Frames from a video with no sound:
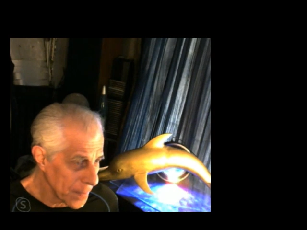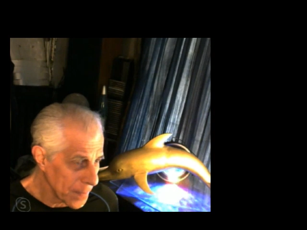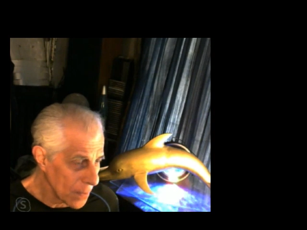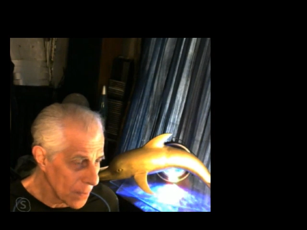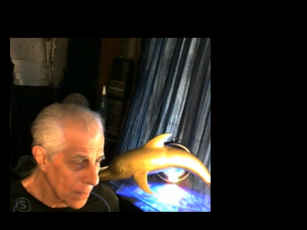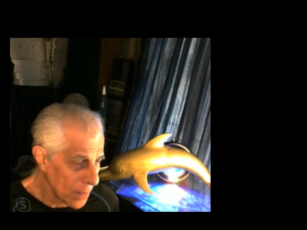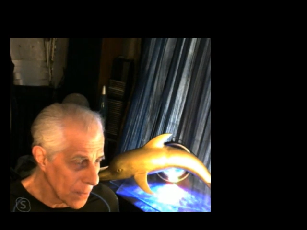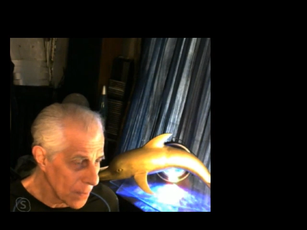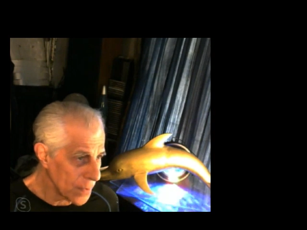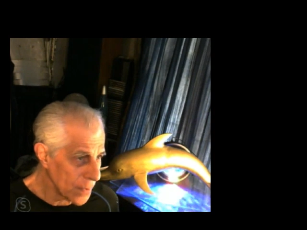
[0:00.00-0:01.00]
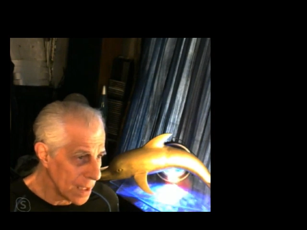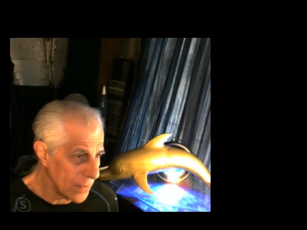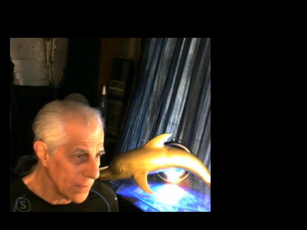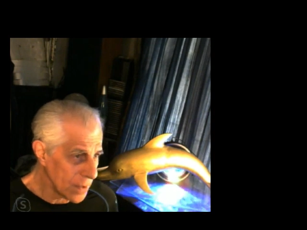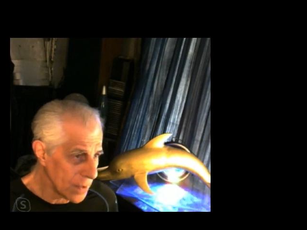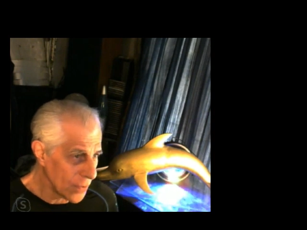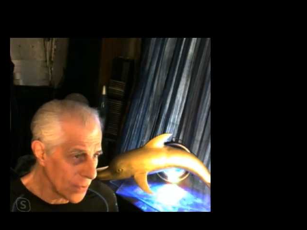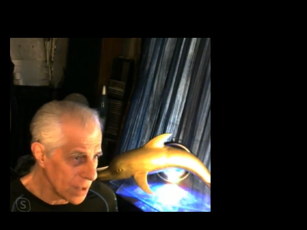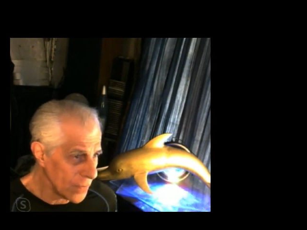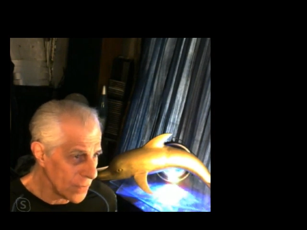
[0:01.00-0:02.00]
which is the right for
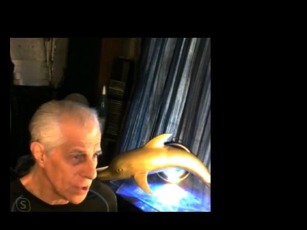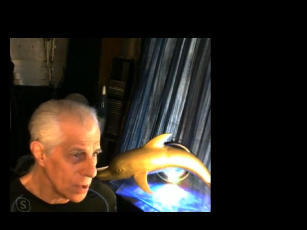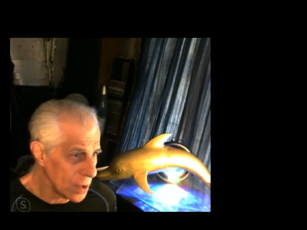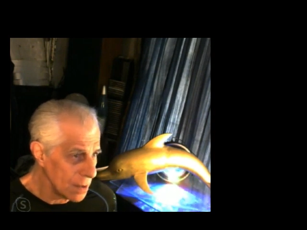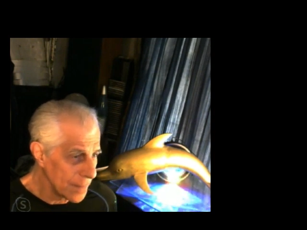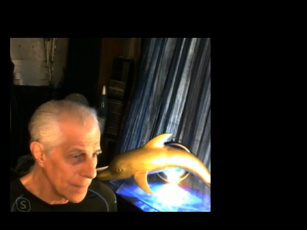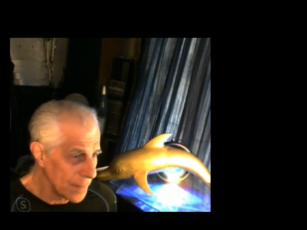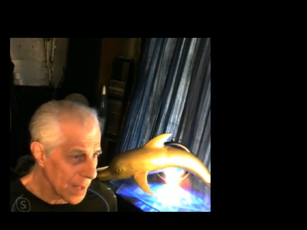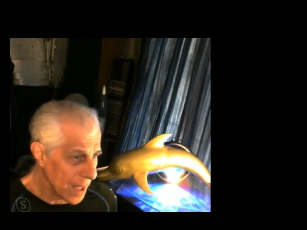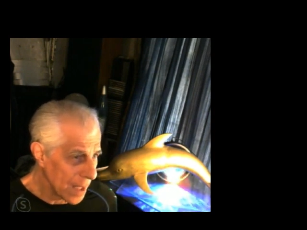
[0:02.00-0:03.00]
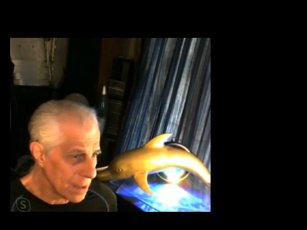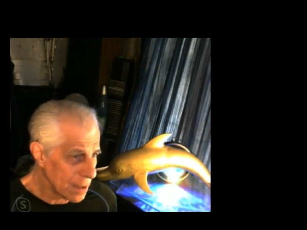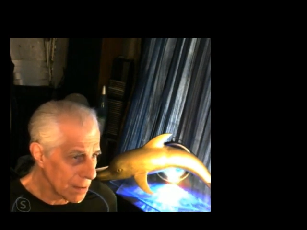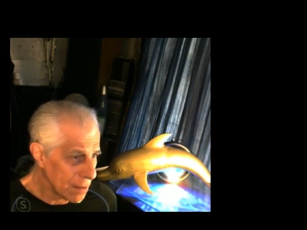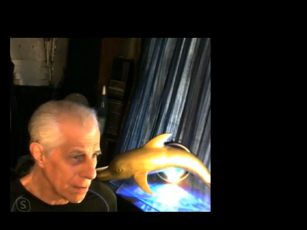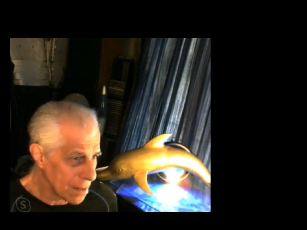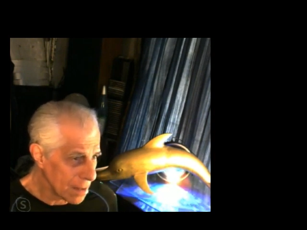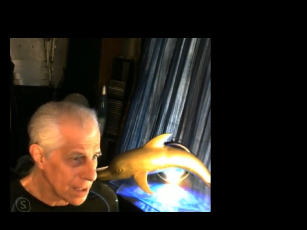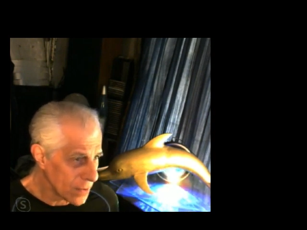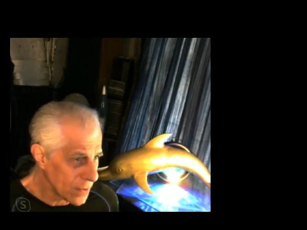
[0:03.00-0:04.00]
individual and
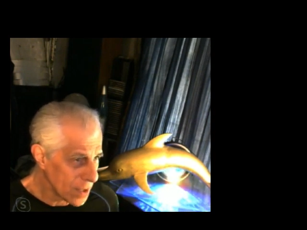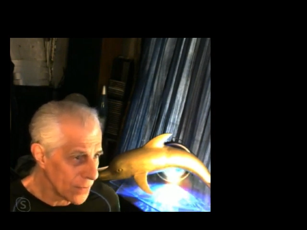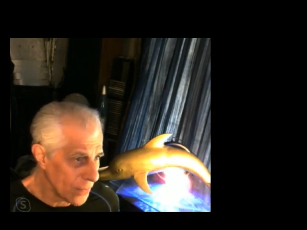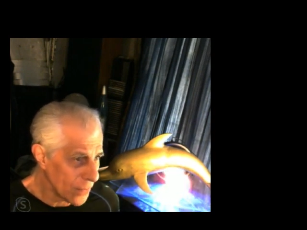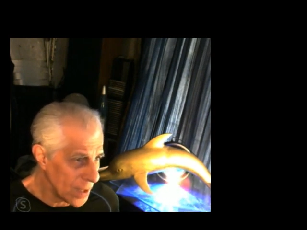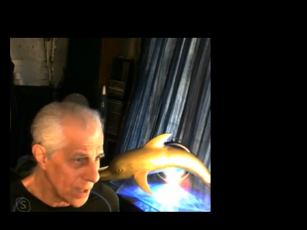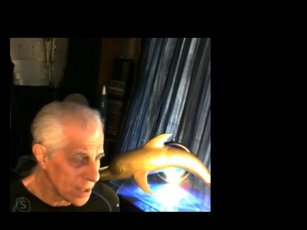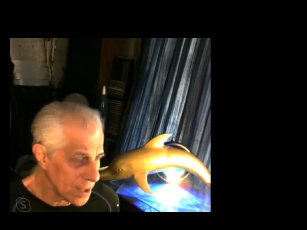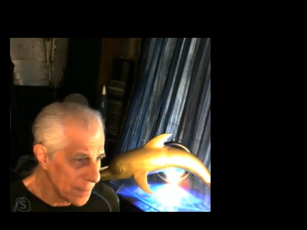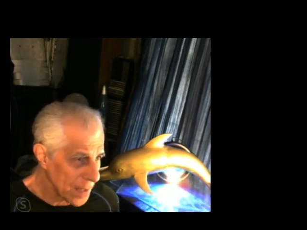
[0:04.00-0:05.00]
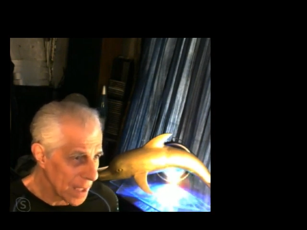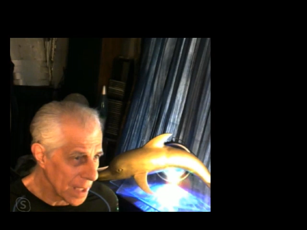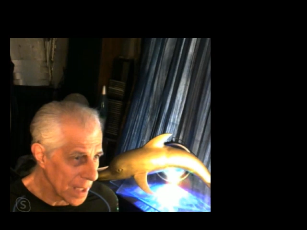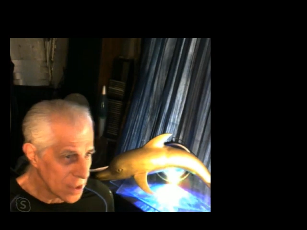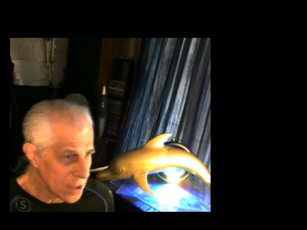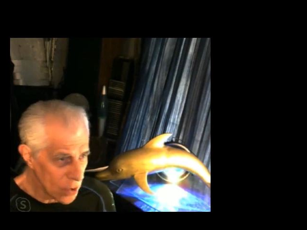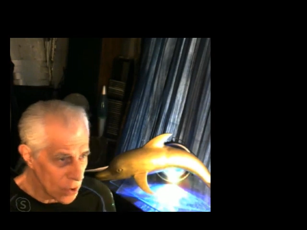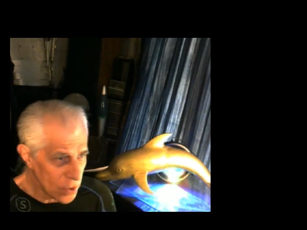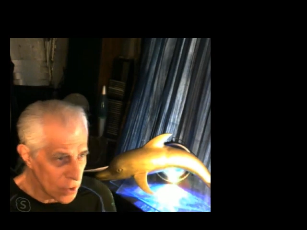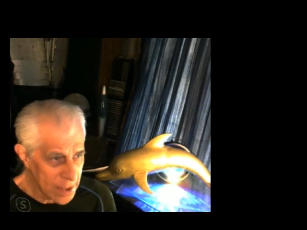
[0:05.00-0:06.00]
collective self-defense. And he
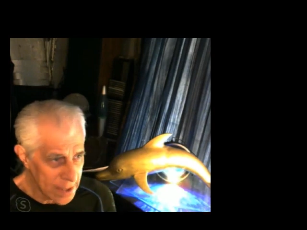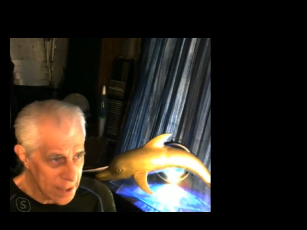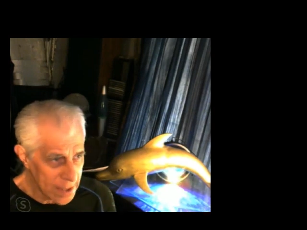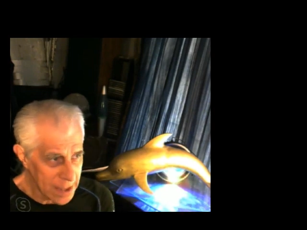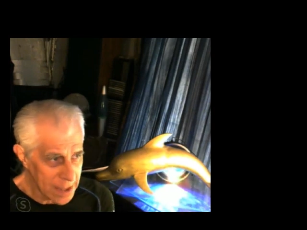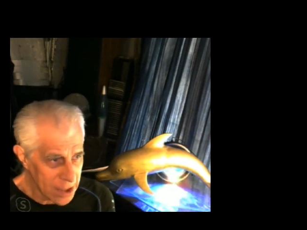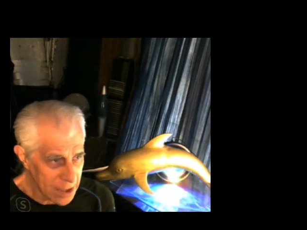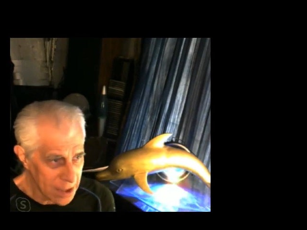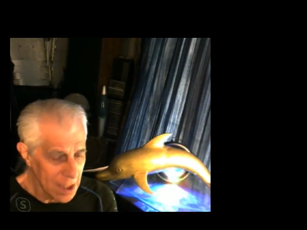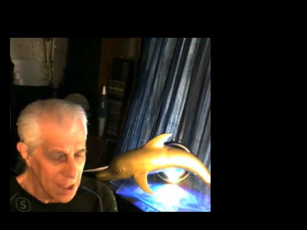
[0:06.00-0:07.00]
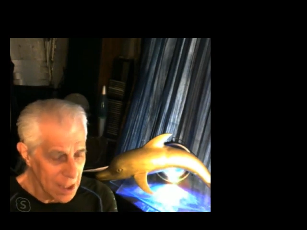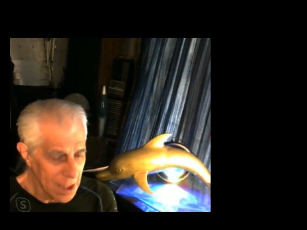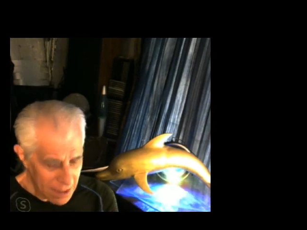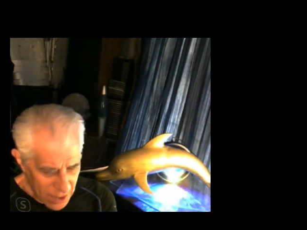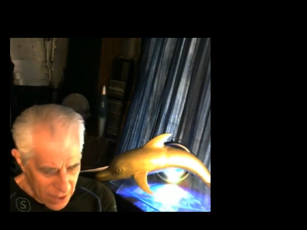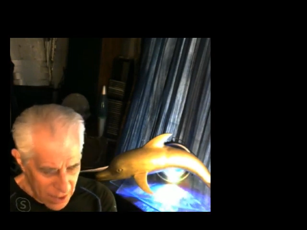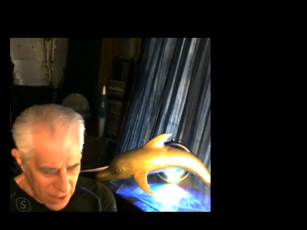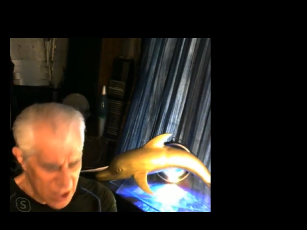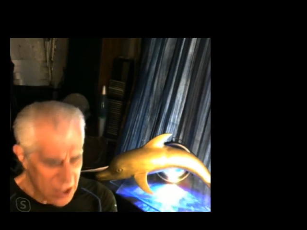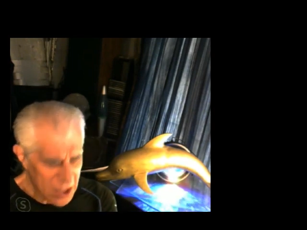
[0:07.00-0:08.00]
told the United Nations,
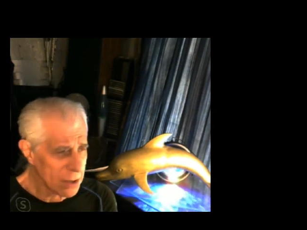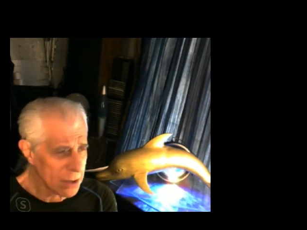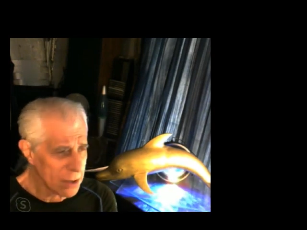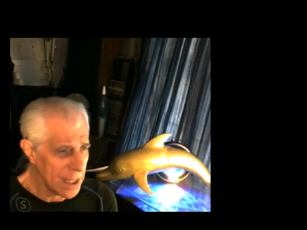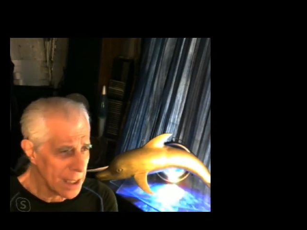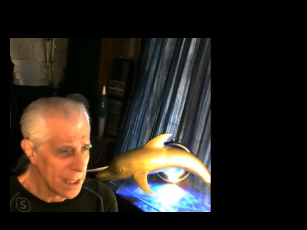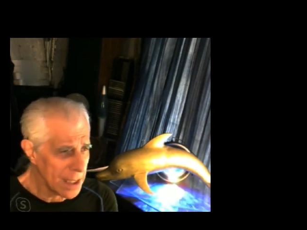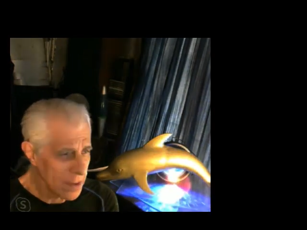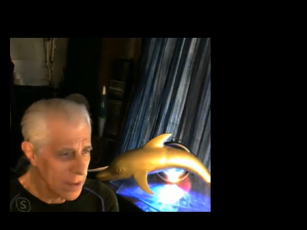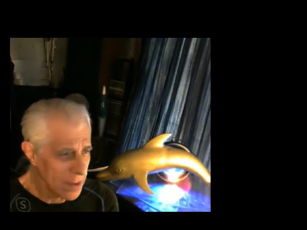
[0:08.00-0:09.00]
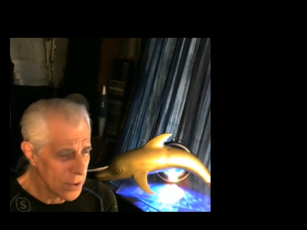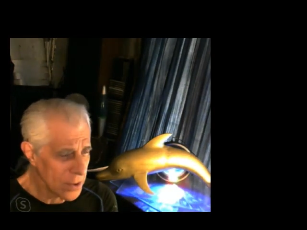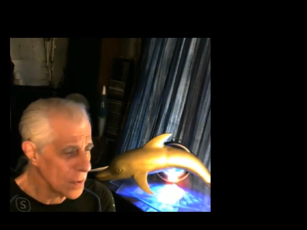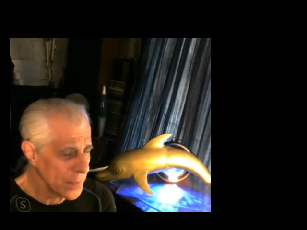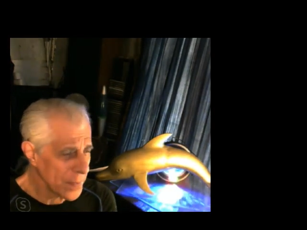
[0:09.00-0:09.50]
this is a threat to